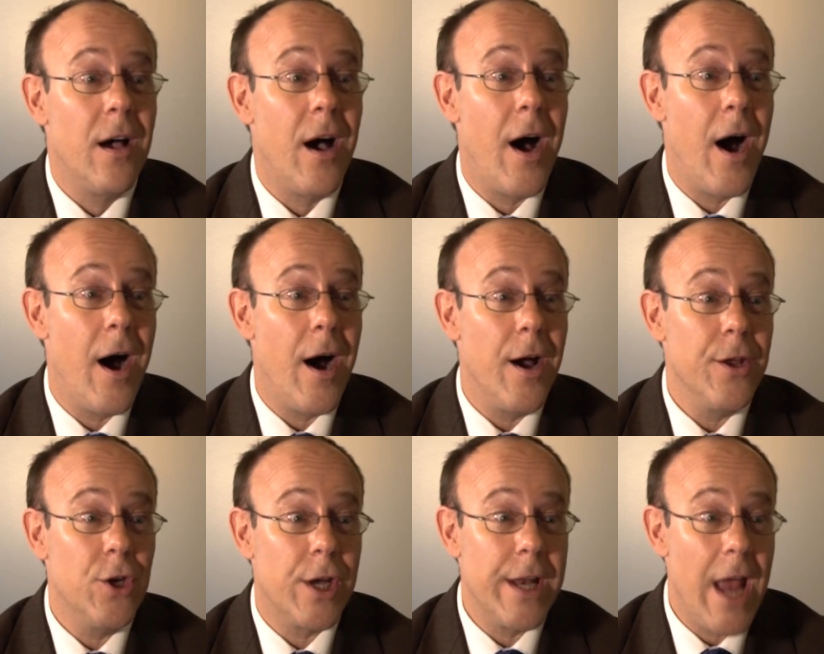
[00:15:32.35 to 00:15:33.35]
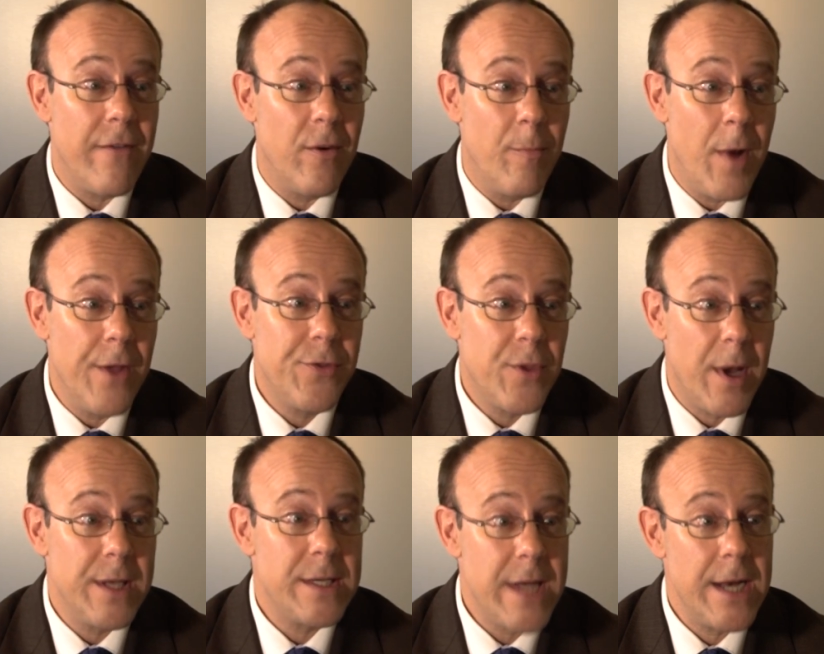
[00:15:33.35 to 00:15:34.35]
you can have a
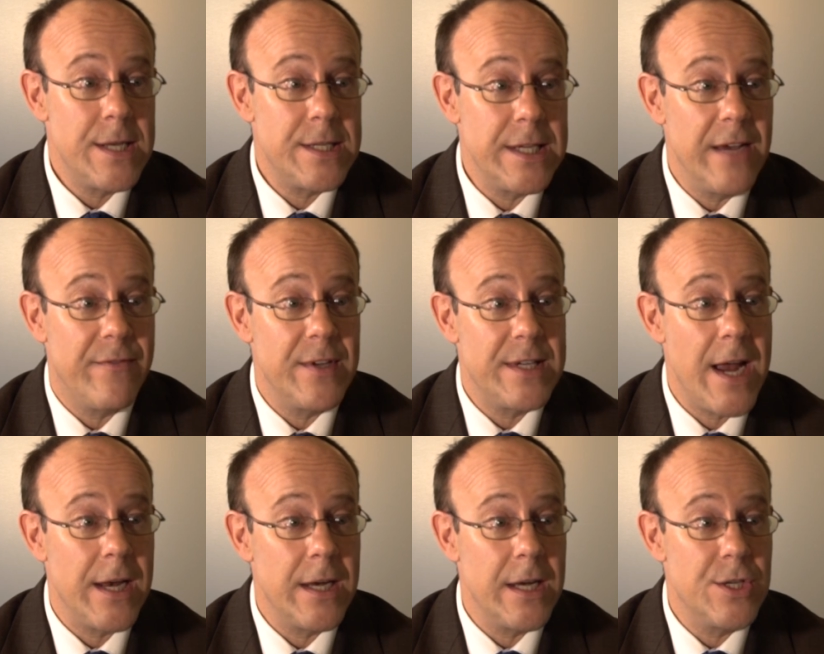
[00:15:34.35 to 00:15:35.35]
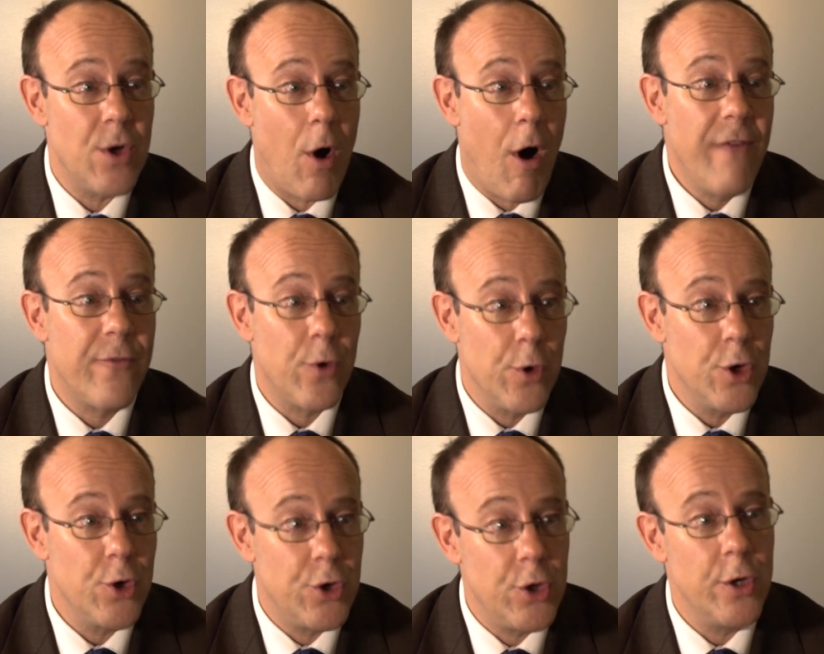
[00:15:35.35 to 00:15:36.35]
month-to-month tenancy if the tenant is offered
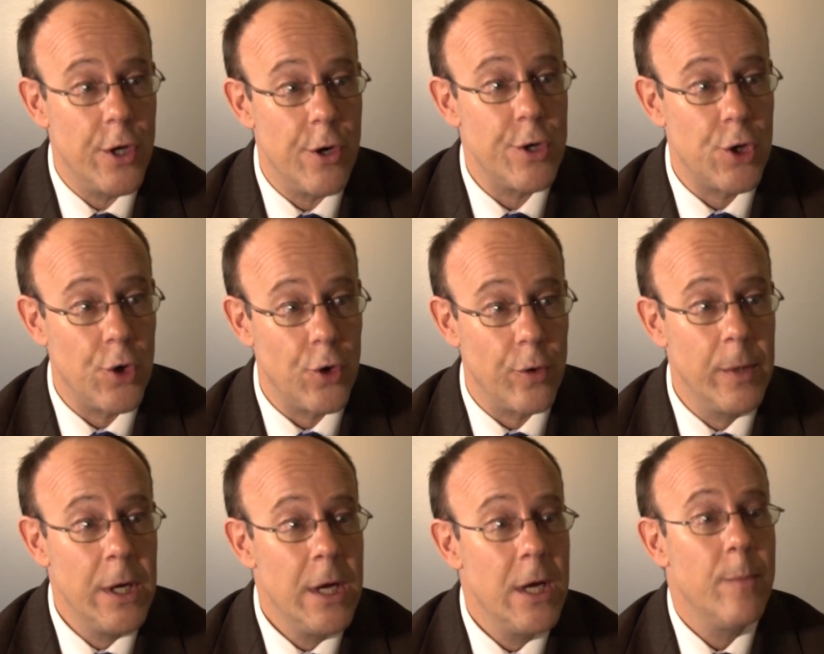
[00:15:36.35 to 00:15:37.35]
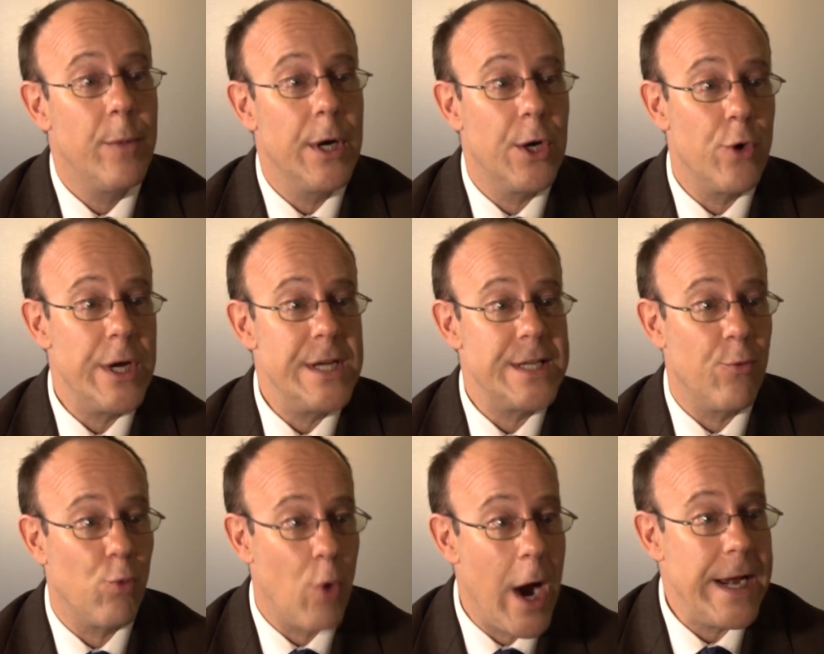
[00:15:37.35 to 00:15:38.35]
a 2-year term, but agrees
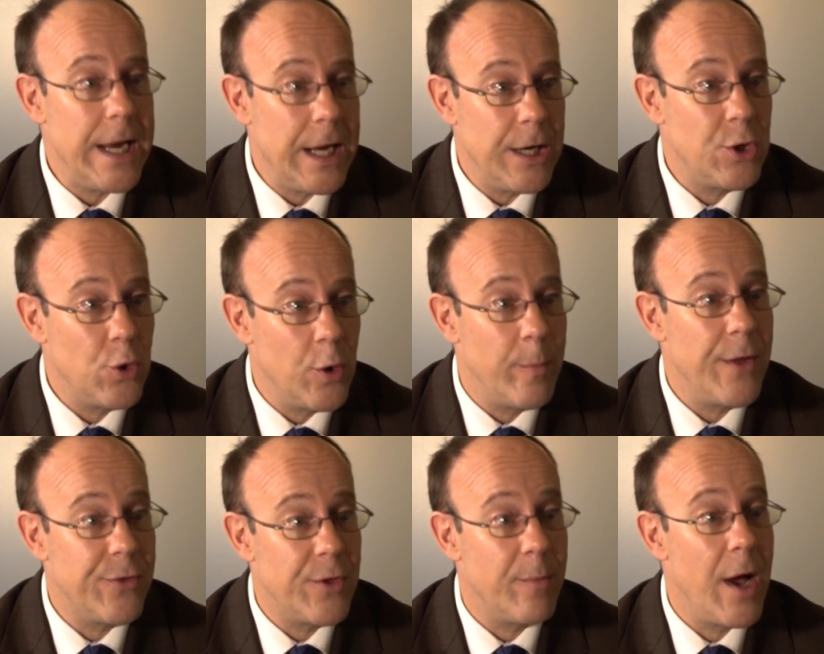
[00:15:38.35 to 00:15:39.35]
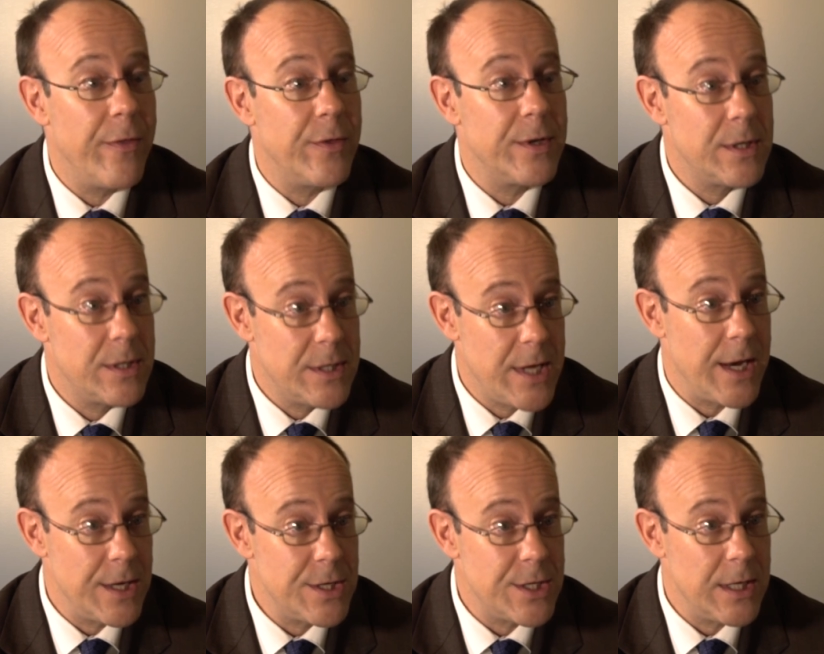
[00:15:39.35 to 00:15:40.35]
in writing to a month-to-month
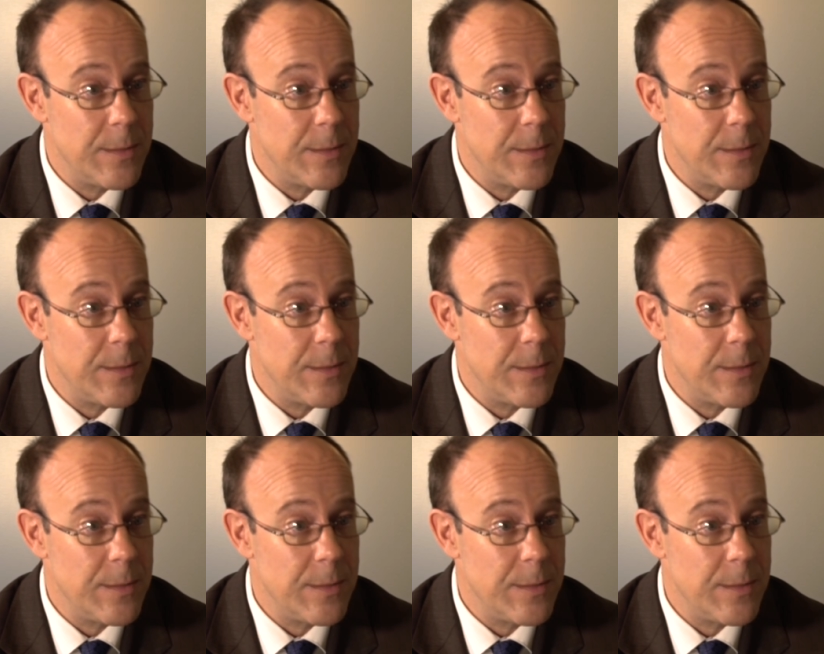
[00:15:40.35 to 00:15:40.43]
tenancy.